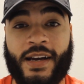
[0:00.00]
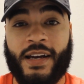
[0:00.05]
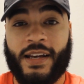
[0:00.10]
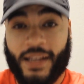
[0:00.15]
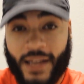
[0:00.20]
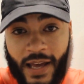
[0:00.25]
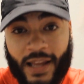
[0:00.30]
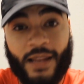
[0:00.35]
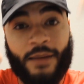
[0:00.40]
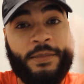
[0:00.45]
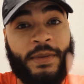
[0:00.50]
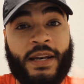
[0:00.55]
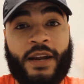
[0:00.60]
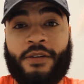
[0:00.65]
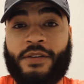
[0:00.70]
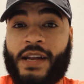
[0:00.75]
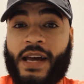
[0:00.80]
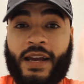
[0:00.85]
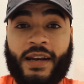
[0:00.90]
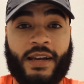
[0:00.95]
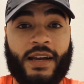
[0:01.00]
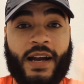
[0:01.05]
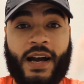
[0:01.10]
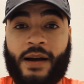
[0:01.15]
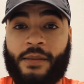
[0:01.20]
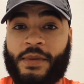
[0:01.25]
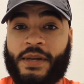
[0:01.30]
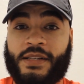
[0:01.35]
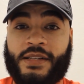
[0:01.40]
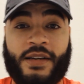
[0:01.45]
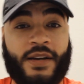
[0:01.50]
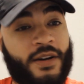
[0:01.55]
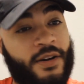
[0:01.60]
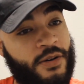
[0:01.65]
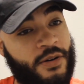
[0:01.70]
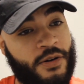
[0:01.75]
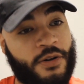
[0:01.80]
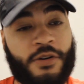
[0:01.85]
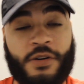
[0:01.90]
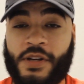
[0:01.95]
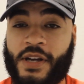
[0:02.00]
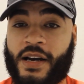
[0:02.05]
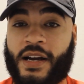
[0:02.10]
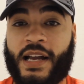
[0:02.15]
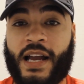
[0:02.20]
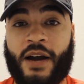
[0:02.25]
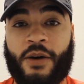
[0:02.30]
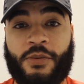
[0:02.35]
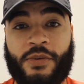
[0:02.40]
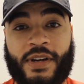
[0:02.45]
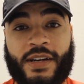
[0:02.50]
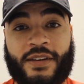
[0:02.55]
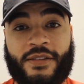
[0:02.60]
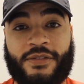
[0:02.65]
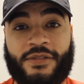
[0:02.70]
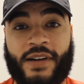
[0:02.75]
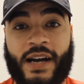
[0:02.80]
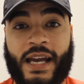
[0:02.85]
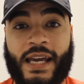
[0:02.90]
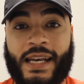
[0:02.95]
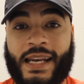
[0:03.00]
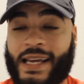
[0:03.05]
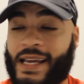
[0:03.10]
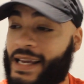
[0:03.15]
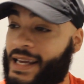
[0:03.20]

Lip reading: Y'all let me know down in the comments who y'all got winning the fight,